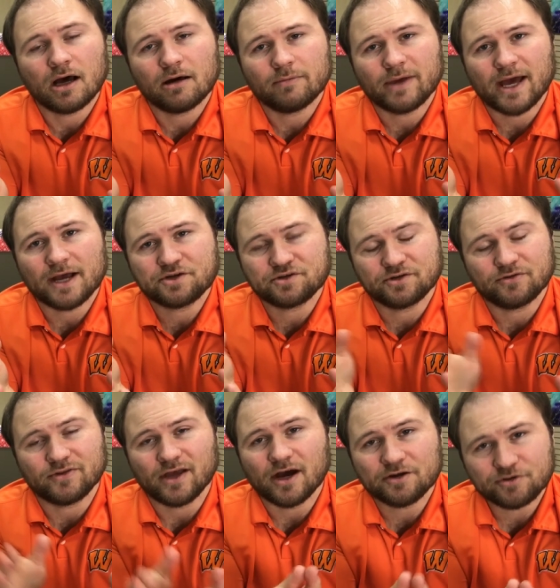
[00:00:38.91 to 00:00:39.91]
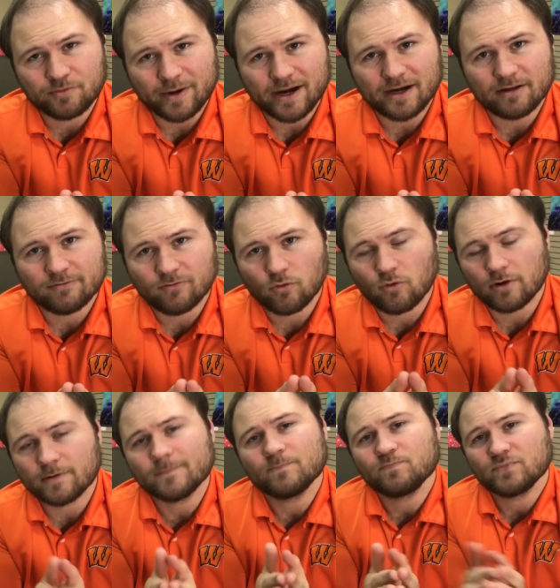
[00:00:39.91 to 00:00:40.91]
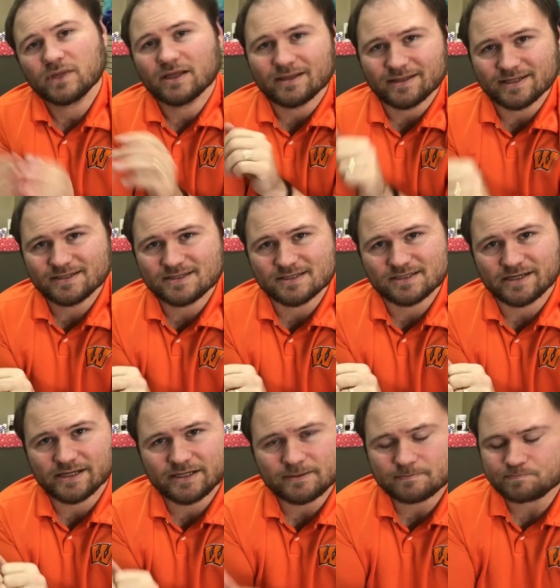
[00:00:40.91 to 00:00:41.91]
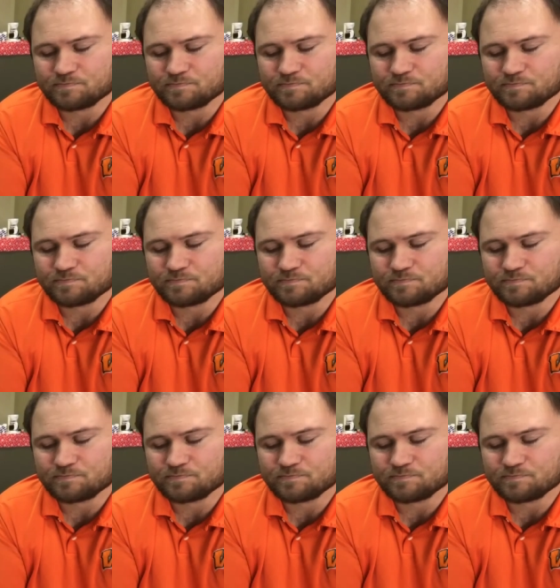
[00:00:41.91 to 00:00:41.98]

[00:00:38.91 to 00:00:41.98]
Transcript: me actually do the underpainting for. This is it.